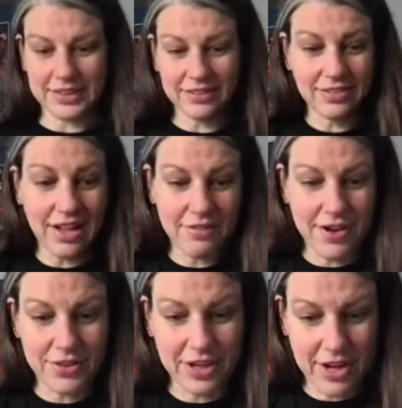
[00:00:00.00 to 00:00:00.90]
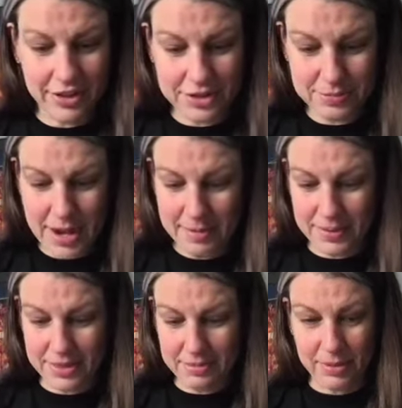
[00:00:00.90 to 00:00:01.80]
love how the colors pop
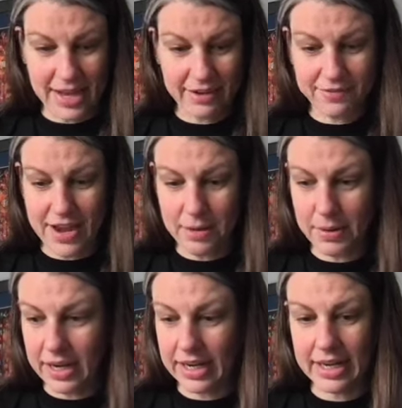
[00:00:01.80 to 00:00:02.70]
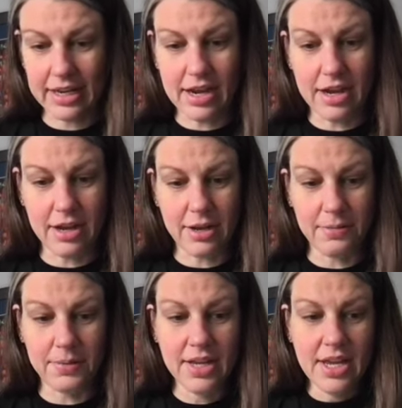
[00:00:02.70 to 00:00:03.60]
on the black fabric.
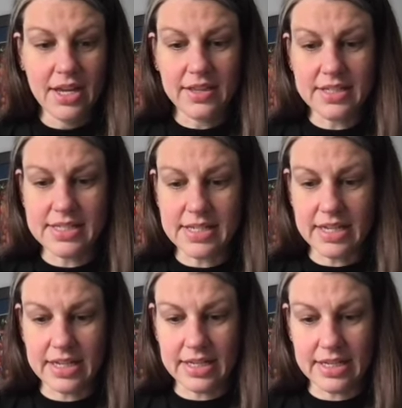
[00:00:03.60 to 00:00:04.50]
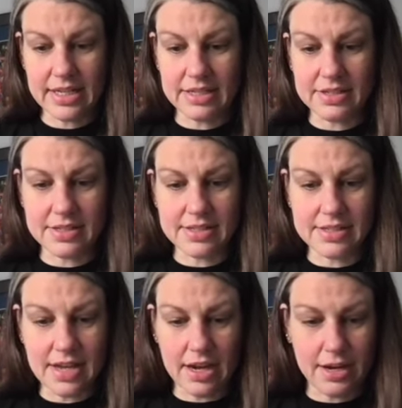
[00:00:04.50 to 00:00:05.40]
This is
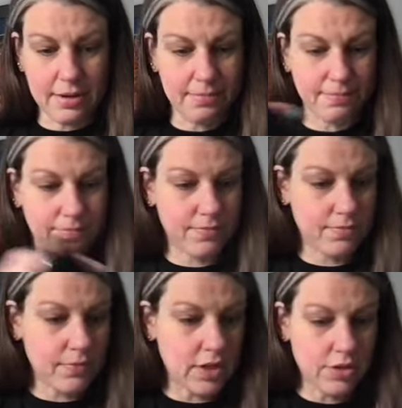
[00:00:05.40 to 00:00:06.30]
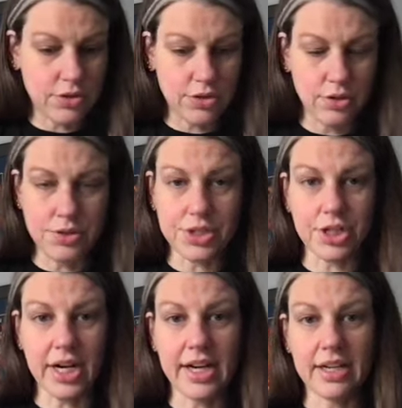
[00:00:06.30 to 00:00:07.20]
2
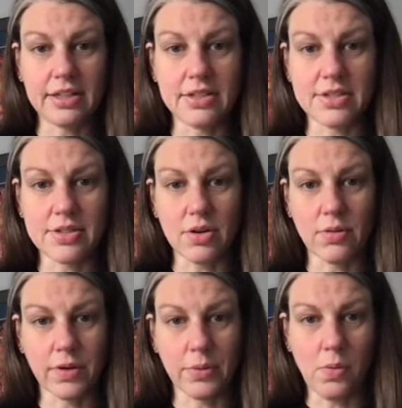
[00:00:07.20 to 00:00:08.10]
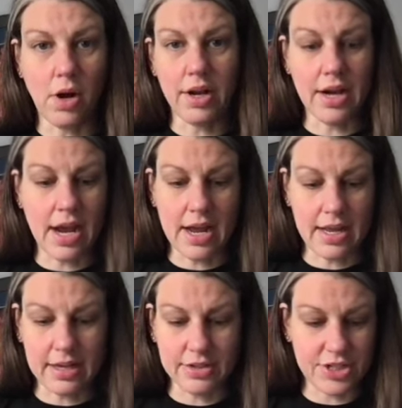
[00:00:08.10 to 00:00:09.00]
strands over 1
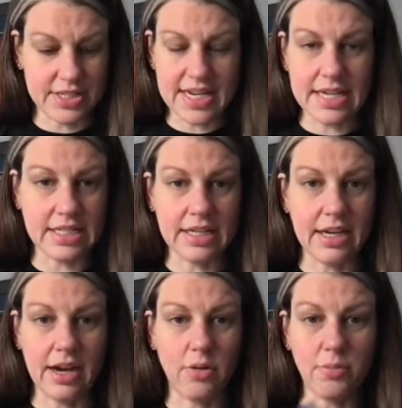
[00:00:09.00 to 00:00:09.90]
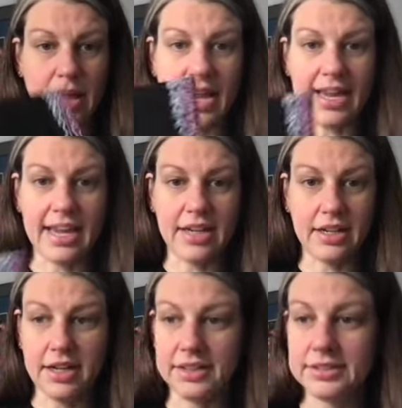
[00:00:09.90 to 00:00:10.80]
on just 18 count black
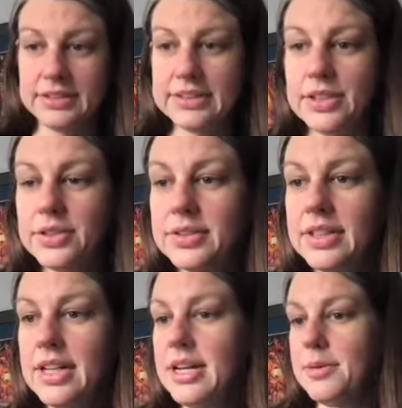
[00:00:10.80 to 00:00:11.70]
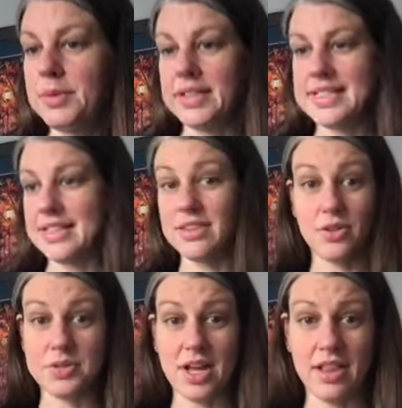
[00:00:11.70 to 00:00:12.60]
Aida. So, like I said,
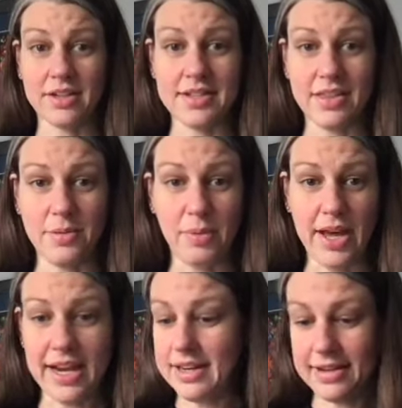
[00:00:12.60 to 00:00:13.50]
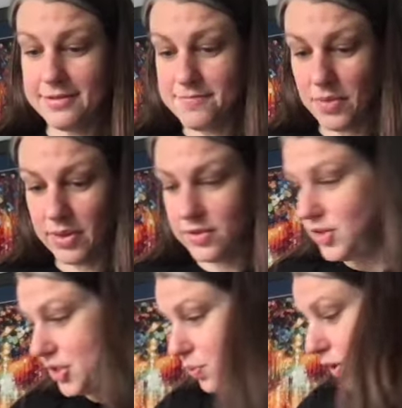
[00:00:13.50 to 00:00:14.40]
those colors on the black,
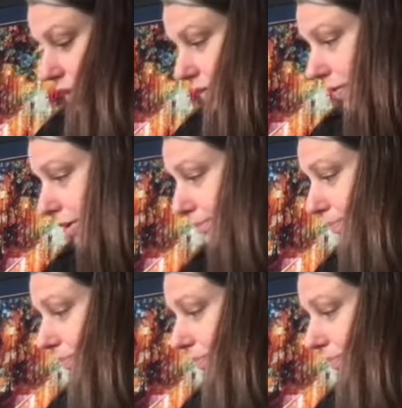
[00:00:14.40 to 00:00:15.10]
just wonderful.